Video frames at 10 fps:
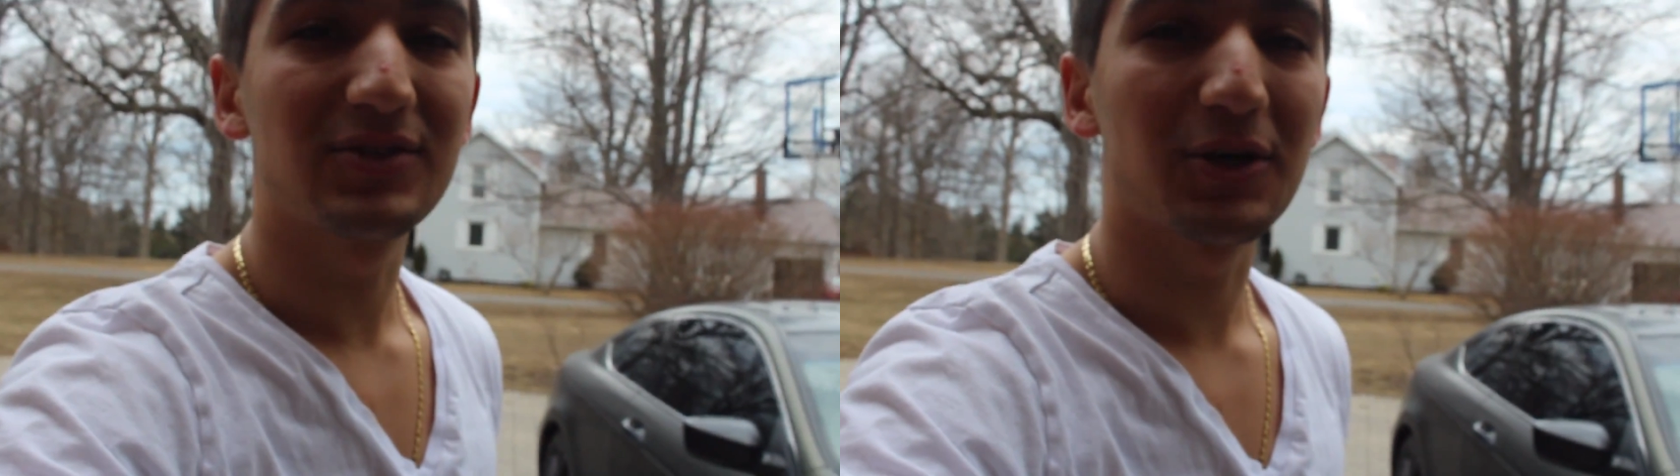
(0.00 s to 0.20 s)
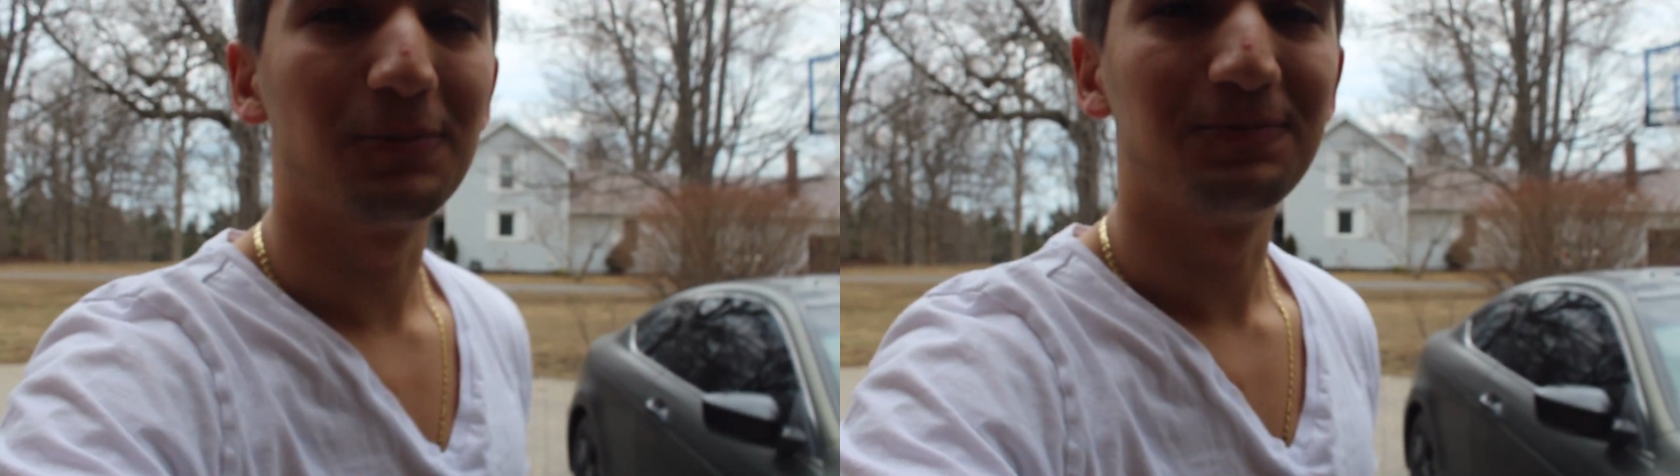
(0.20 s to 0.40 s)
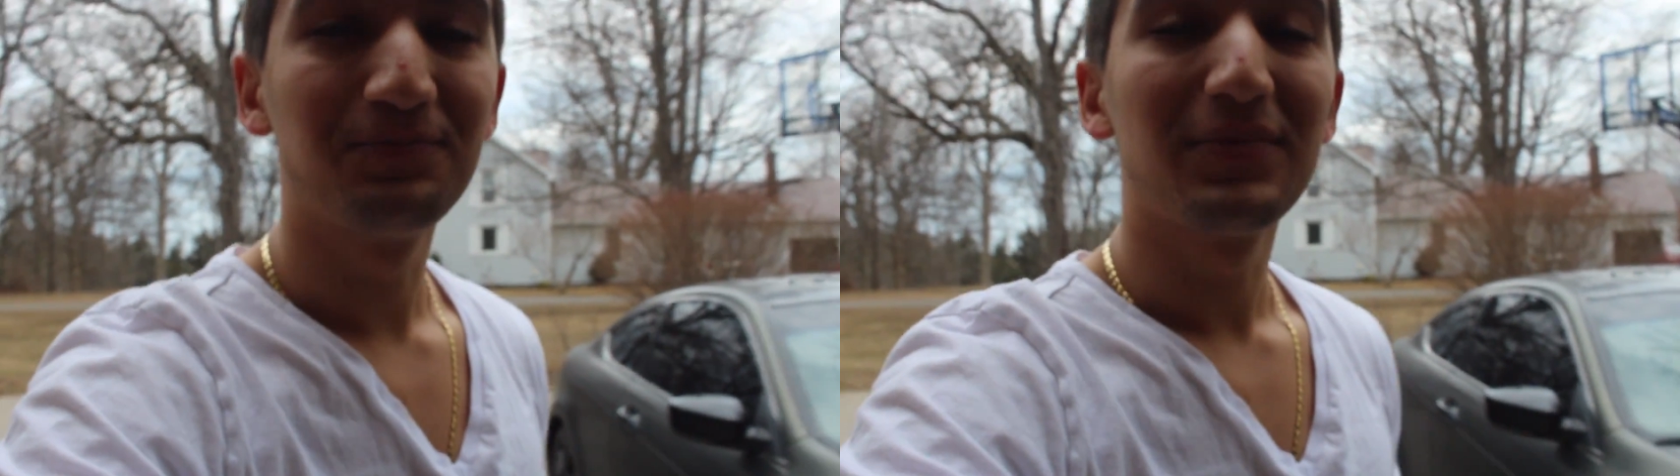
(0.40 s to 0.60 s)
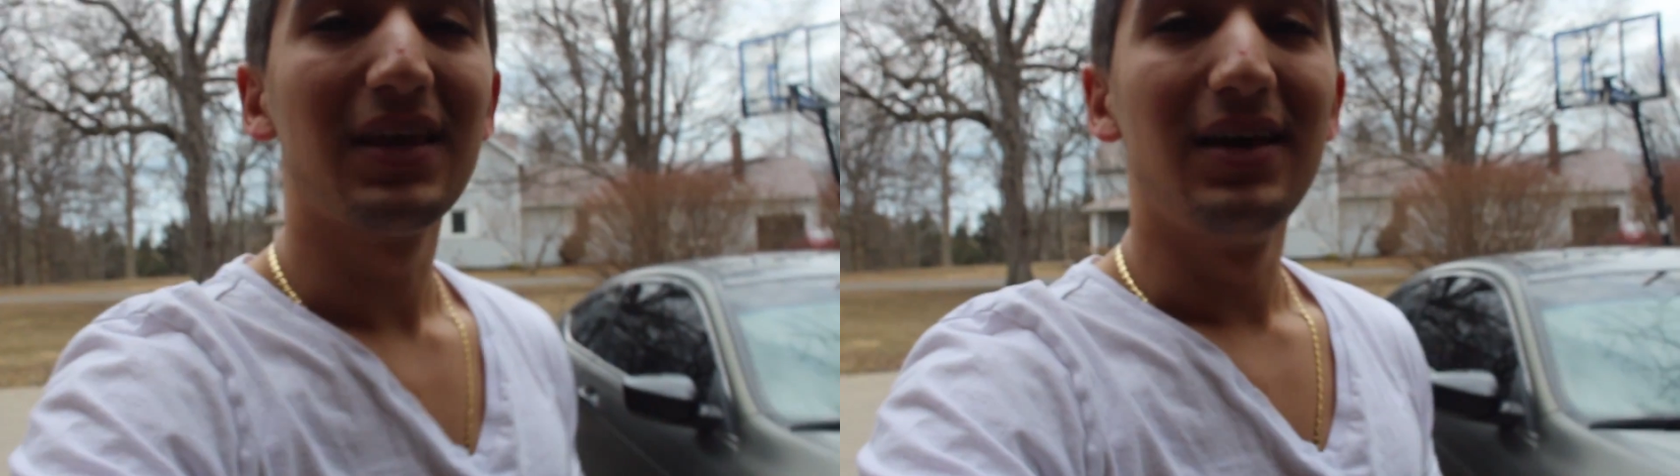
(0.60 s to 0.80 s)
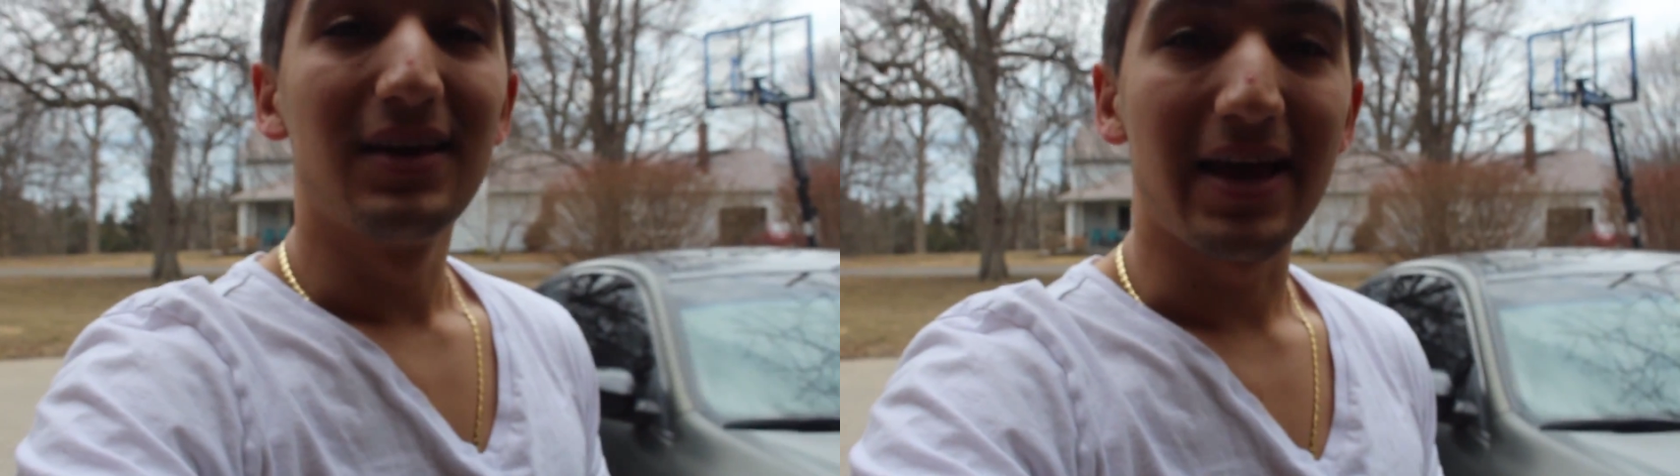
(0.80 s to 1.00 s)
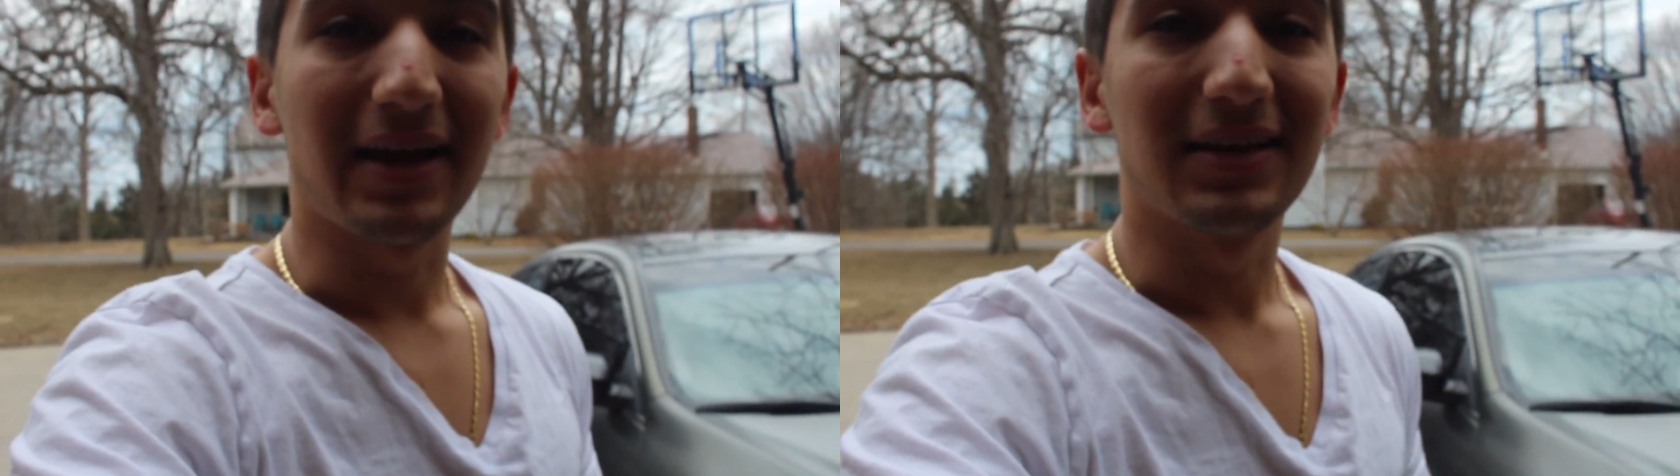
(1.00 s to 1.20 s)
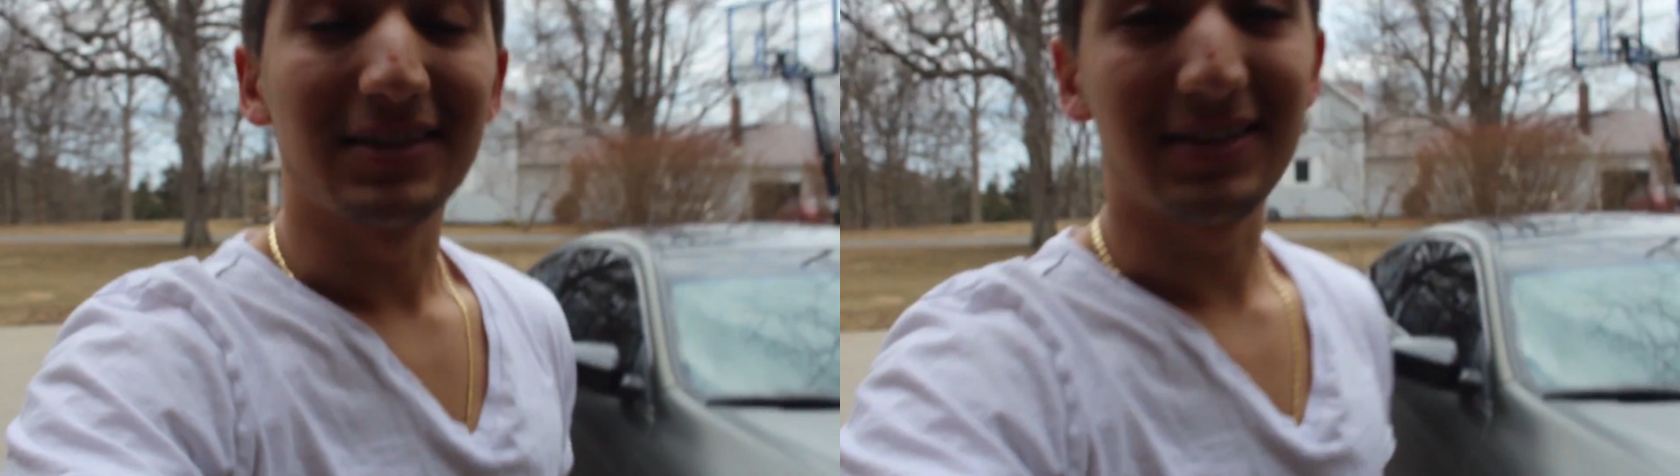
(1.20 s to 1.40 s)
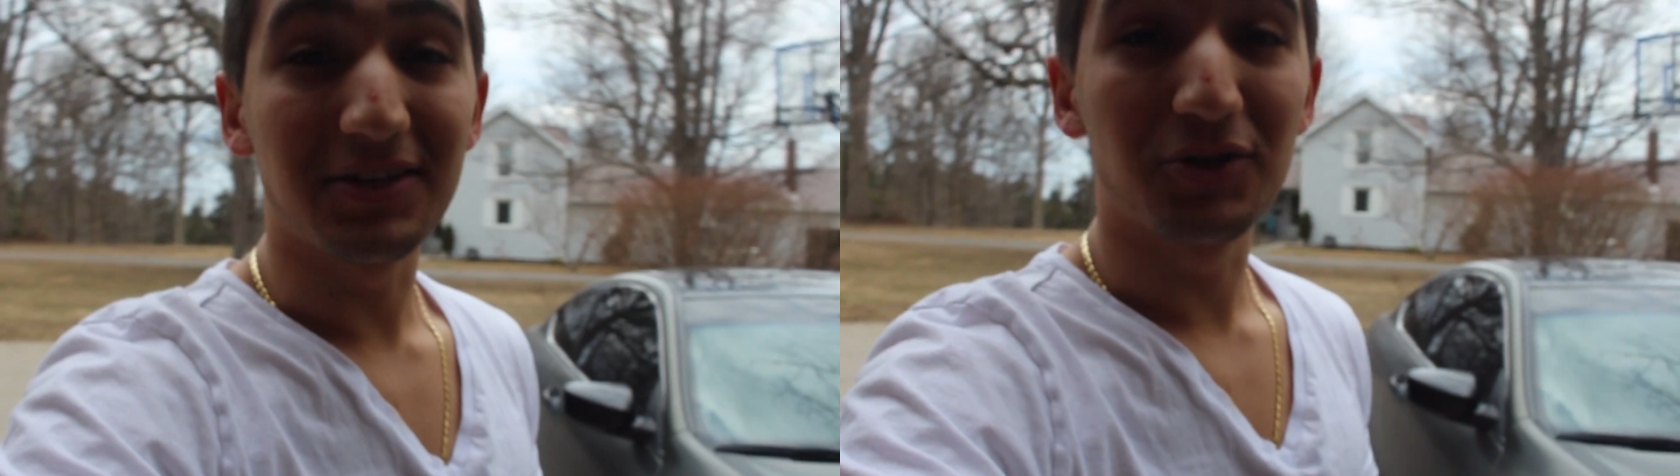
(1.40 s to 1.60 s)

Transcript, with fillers: So, yeah, stay